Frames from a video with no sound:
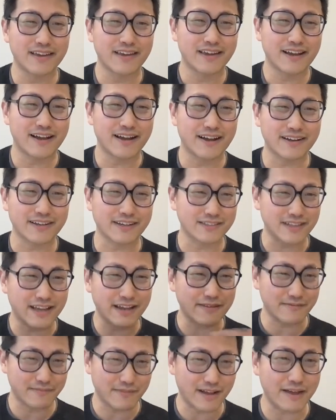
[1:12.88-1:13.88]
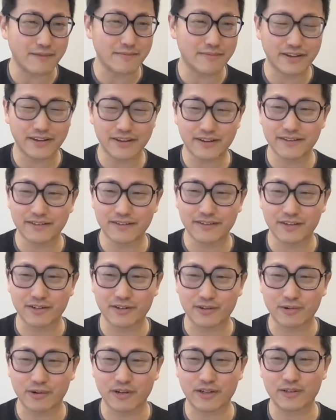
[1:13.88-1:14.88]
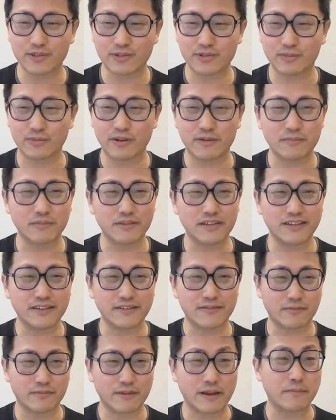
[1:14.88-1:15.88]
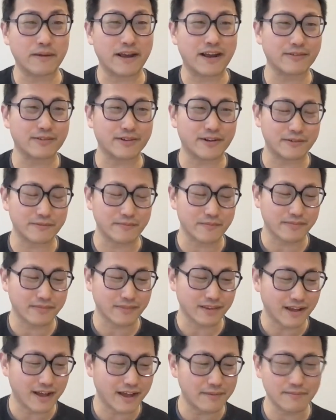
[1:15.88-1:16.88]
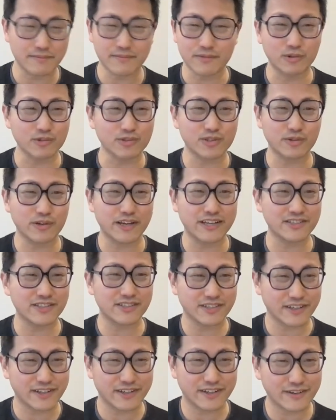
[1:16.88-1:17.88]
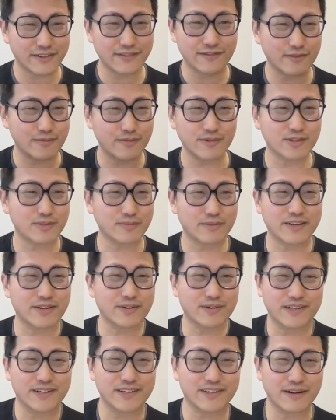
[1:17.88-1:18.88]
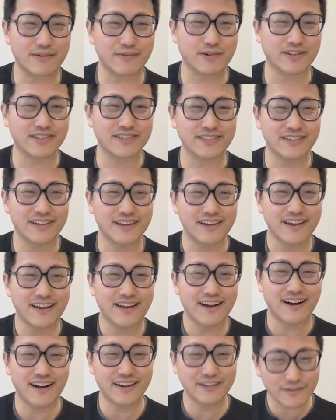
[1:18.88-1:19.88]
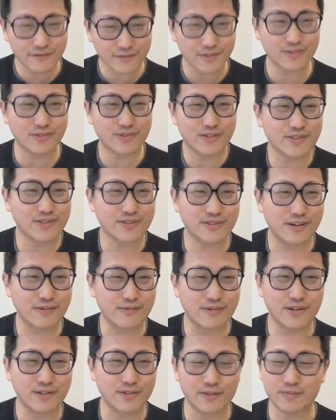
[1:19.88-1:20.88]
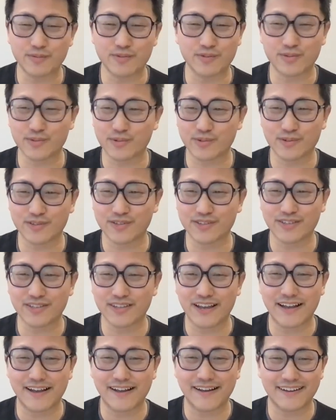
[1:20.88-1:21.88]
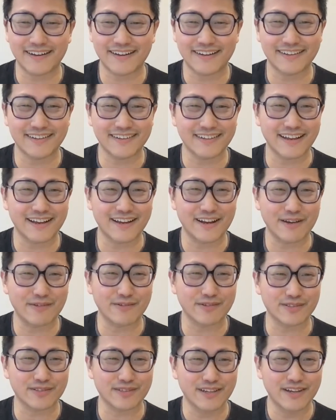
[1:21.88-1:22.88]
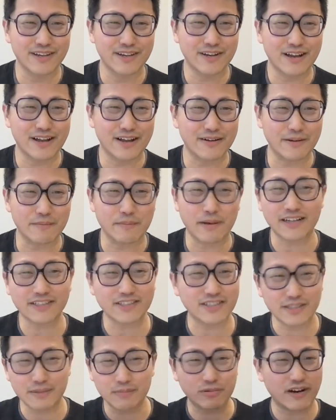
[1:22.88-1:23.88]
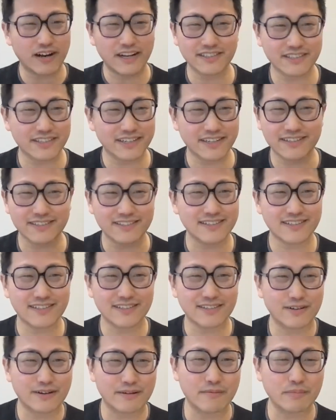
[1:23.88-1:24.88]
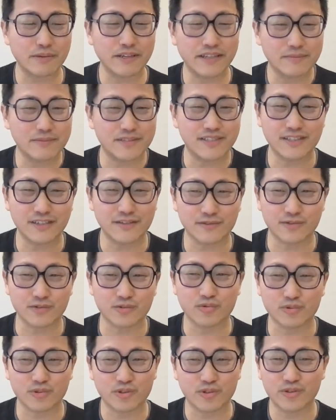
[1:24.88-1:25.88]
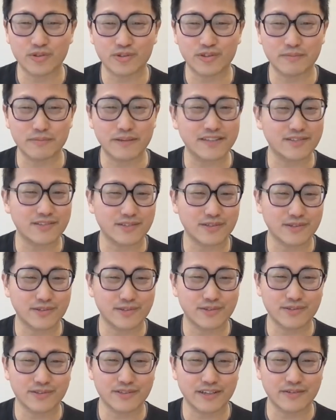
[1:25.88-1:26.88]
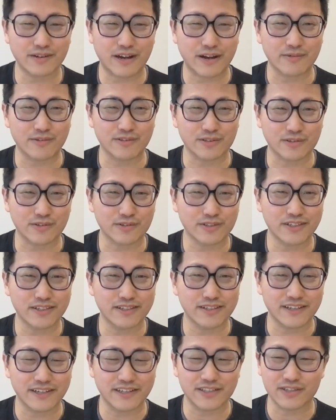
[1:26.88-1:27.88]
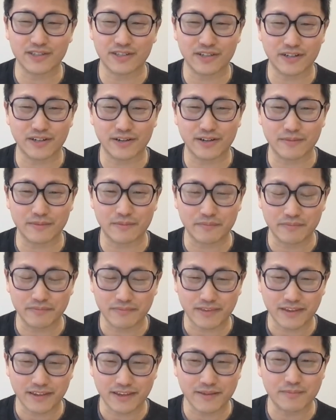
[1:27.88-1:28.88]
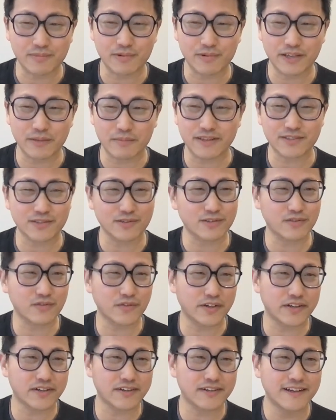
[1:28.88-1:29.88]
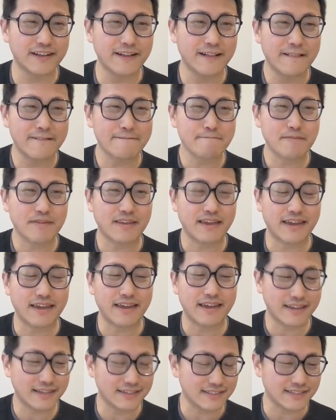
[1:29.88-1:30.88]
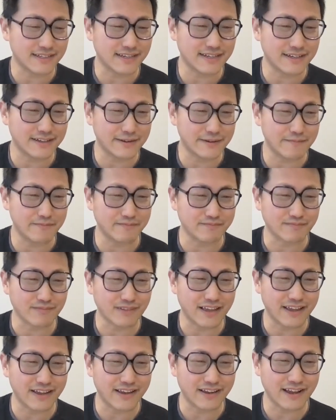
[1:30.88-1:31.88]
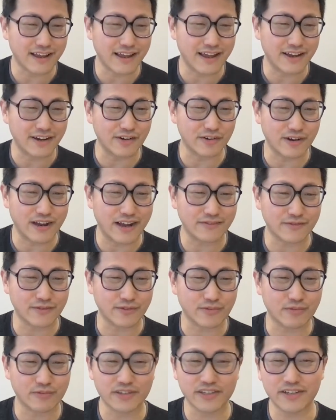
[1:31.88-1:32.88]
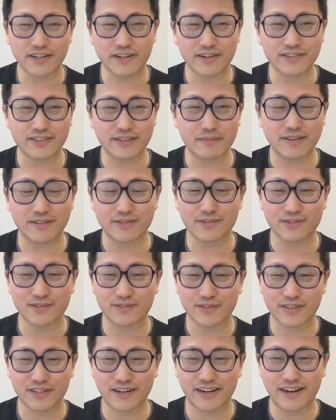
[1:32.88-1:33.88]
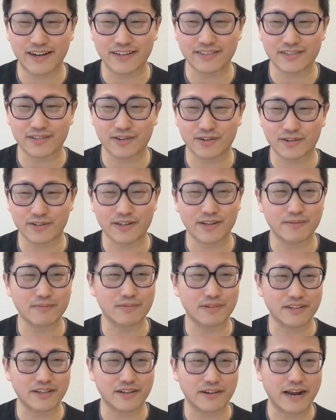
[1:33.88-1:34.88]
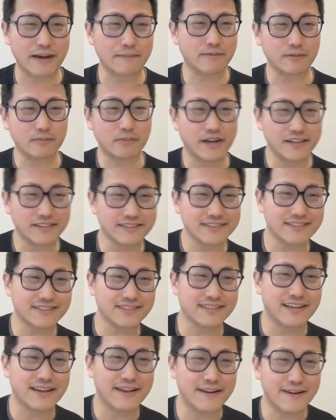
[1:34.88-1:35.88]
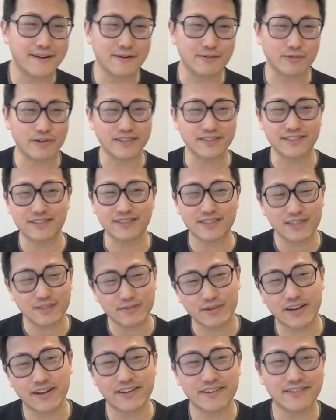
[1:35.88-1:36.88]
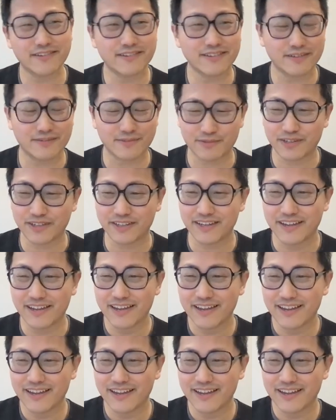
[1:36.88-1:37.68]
because I'm a quick intro about me from my background. I'm also engineer for most of my career. I worked on infrastructure. I work on open source. I was Apache projects. I'm PMC for Drill and Mesos. I was early engineer and employee at Mesosphere. And after 3 years at Mesosphere, I started a company called Hyperpilots, raised a seed round, and we